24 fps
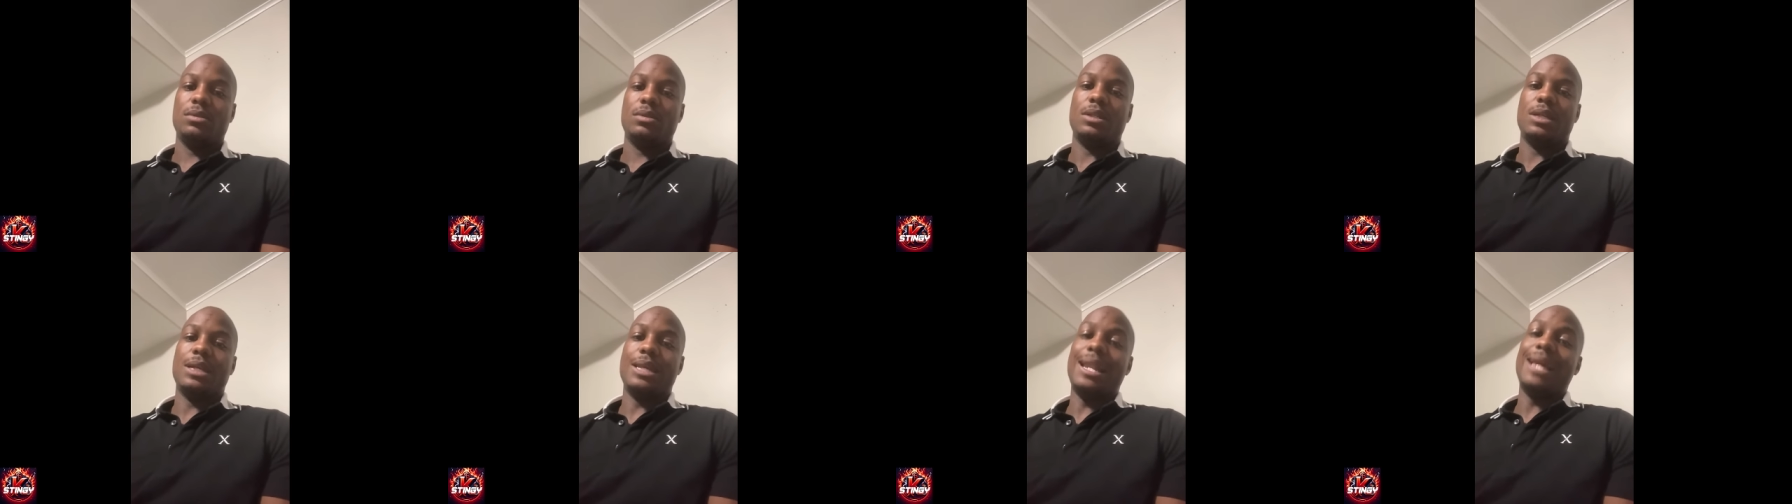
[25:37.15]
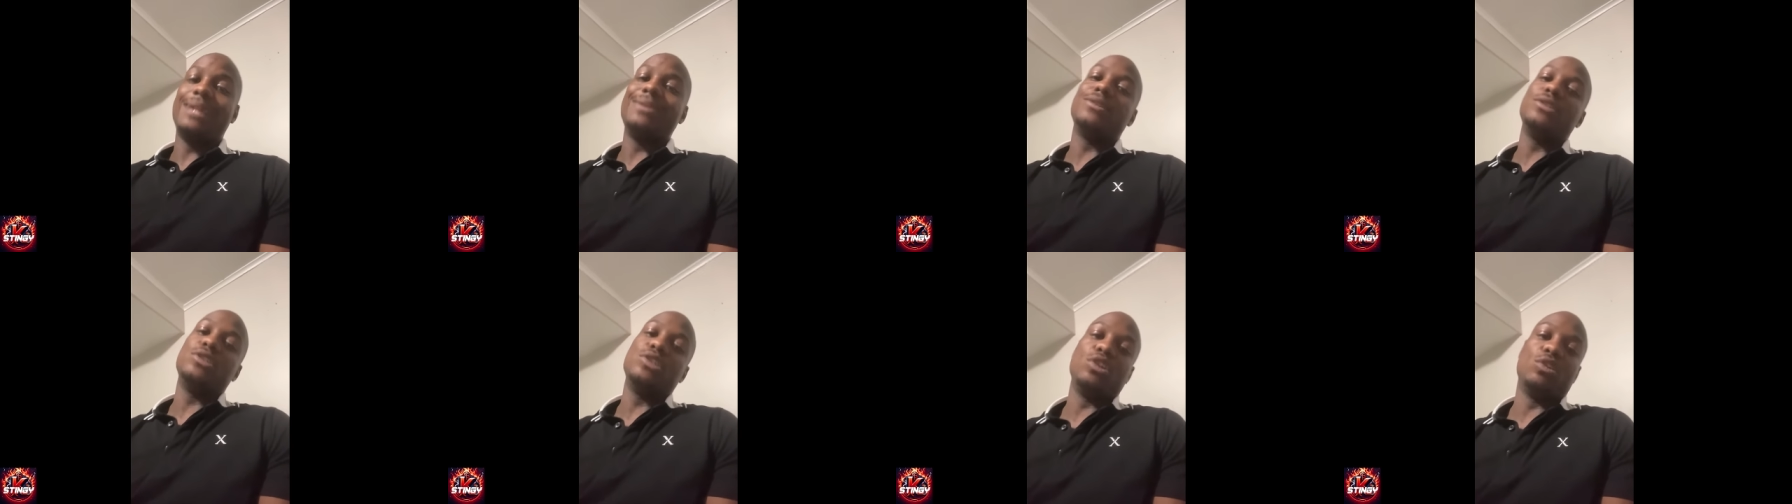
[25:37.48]
And I
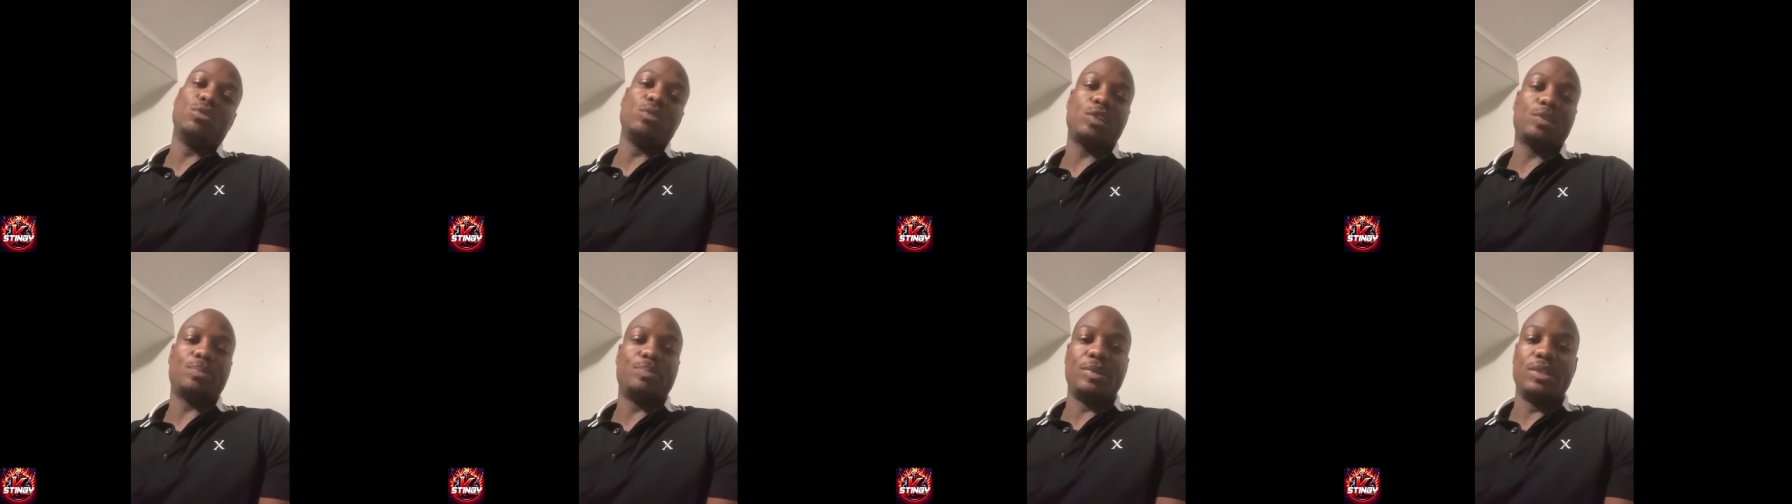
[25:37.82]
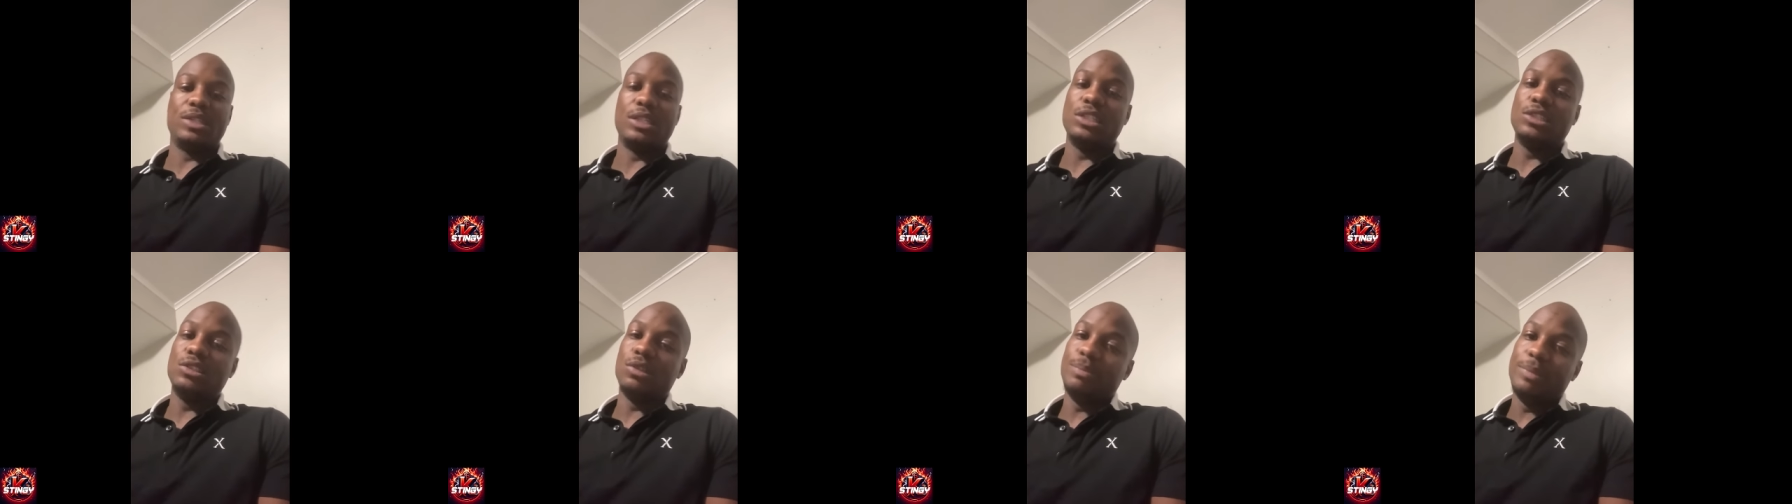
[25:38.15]
know you're gonna respond.
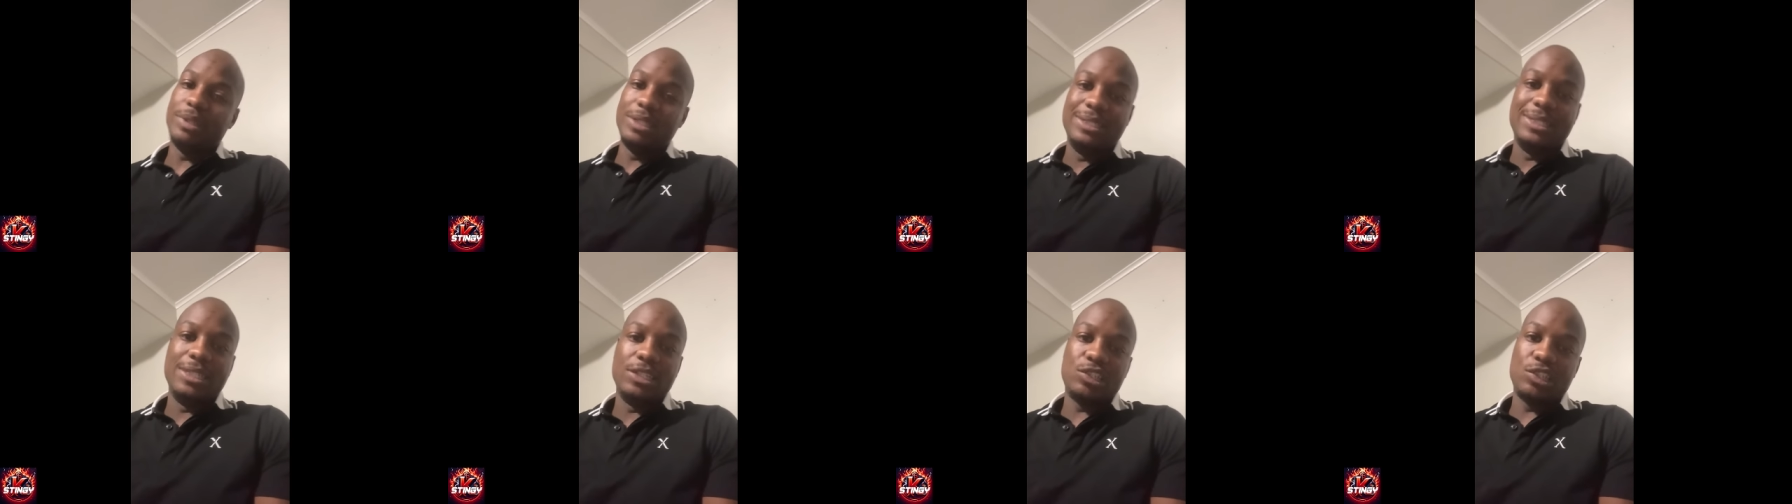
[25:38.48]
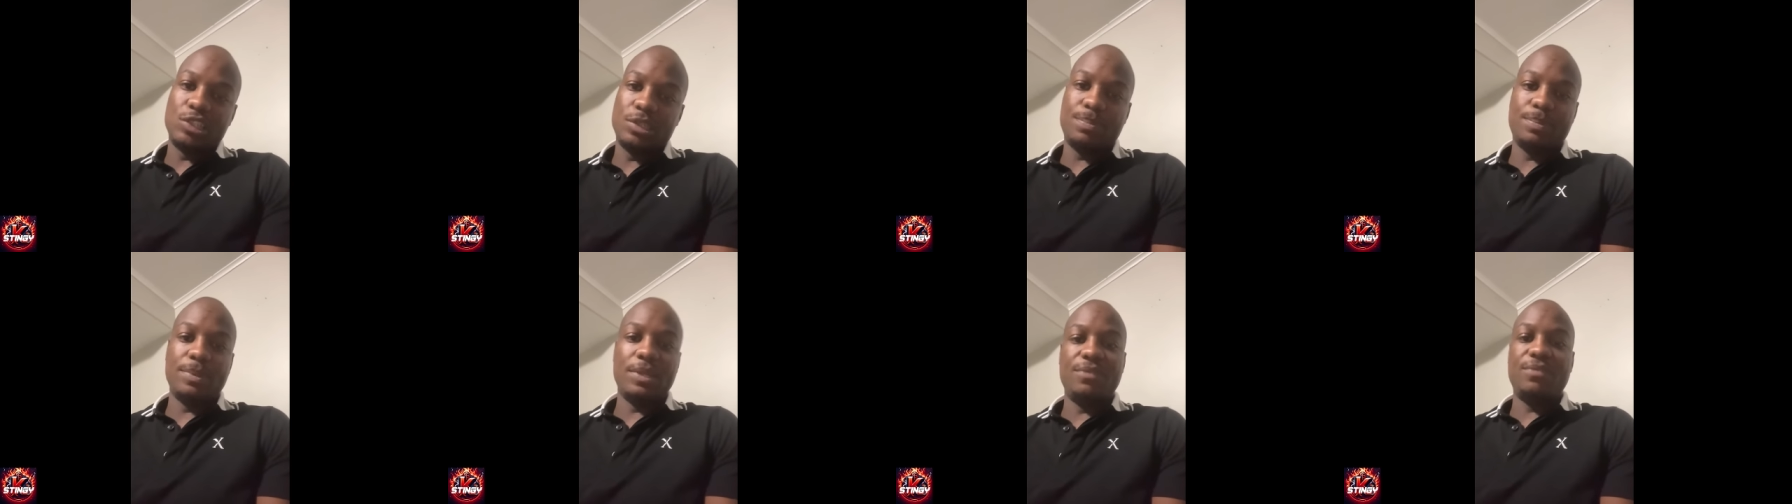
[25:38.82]
You're gonna be
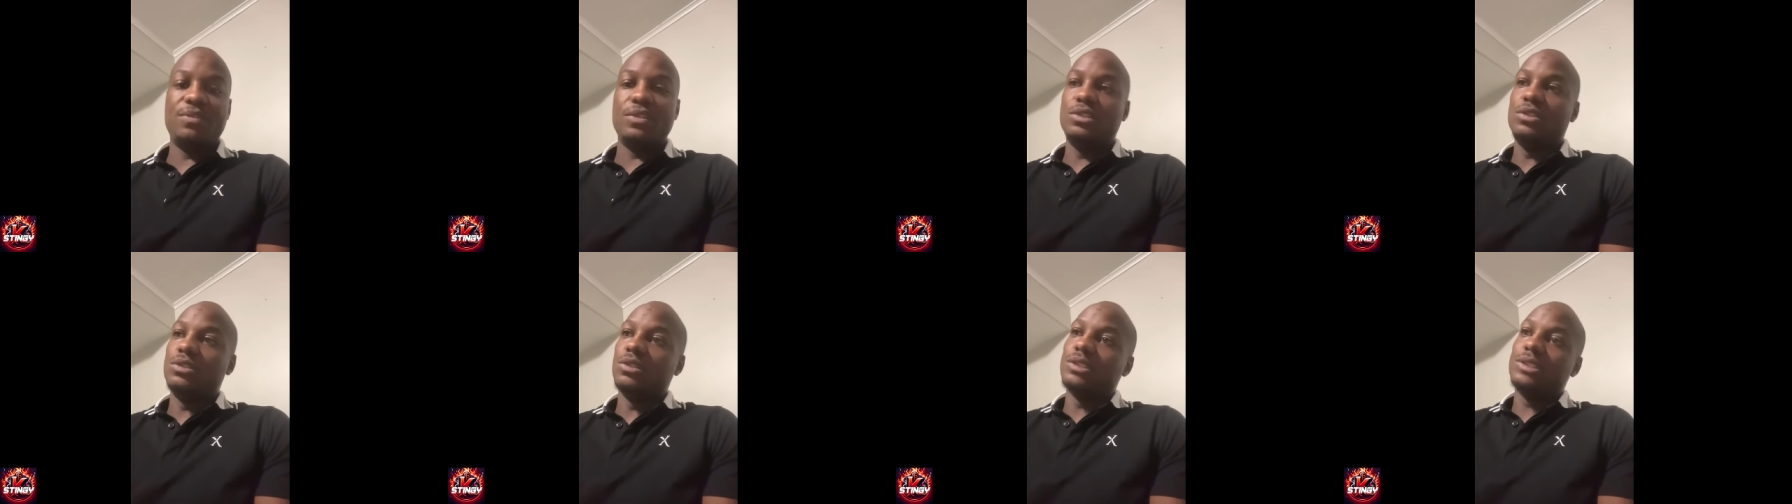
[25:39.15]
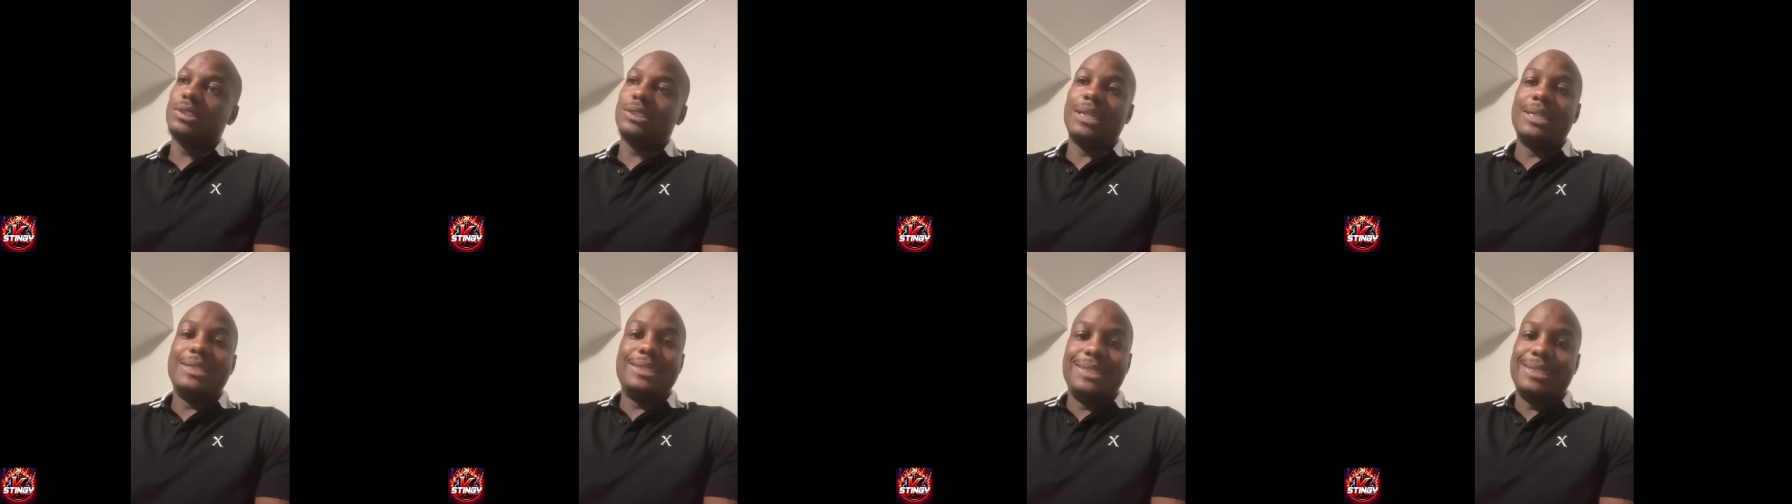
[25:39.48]
disrespectful. You're gonna
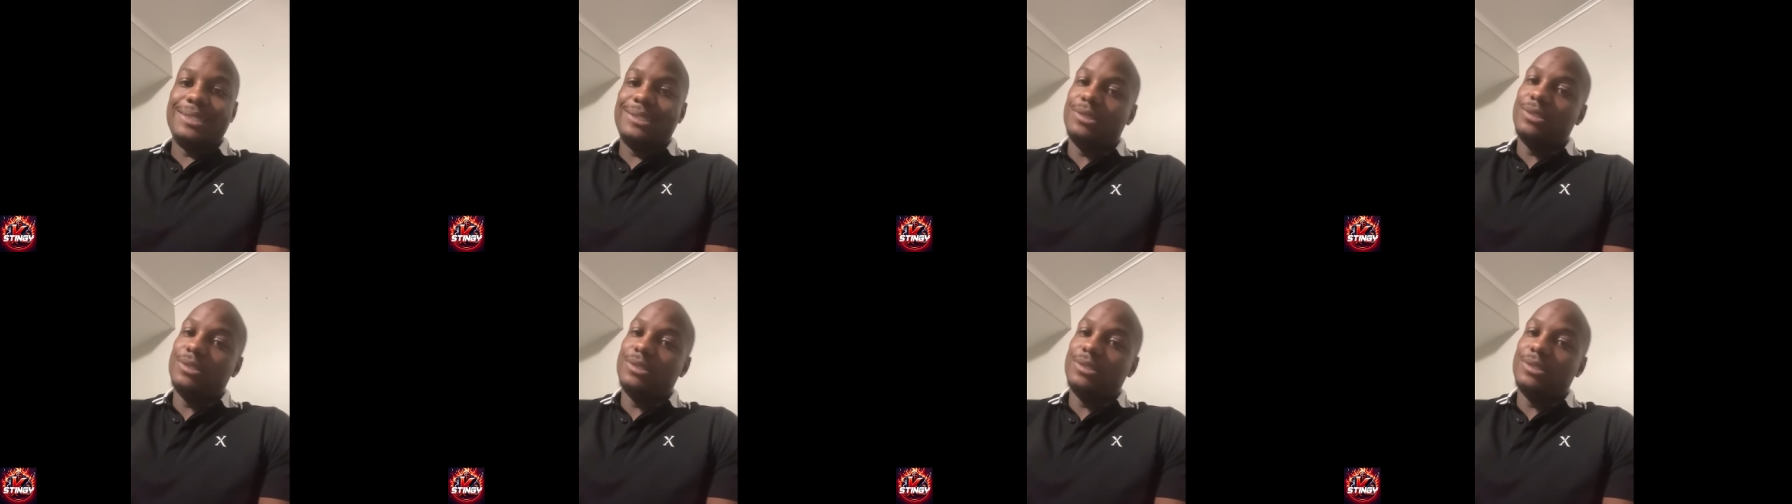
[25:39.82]
say this.